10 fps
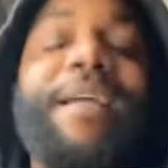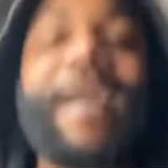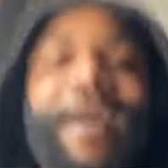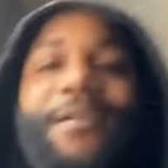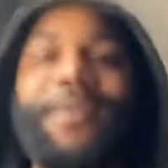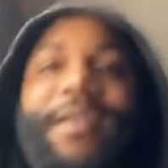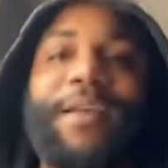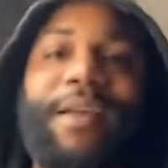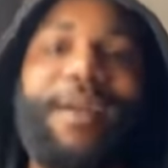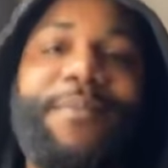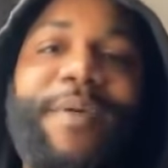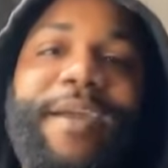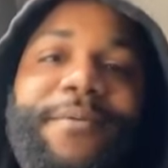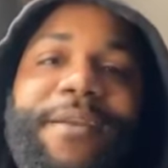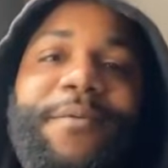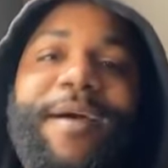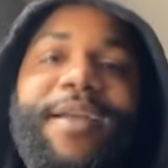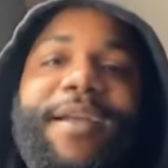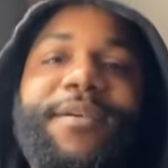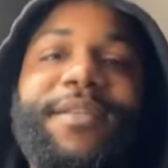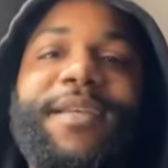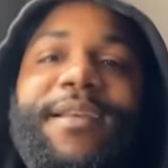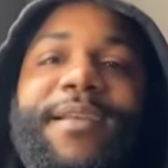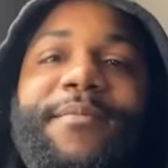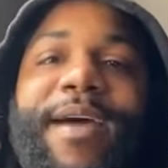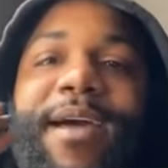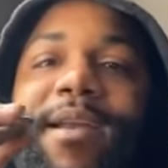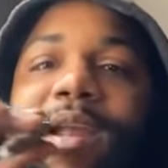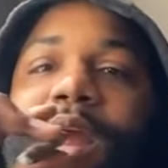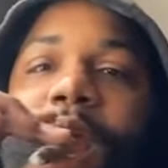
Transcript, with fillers: ass. Y'all don't even clap back. When nobody ain't gonna say nothing about it.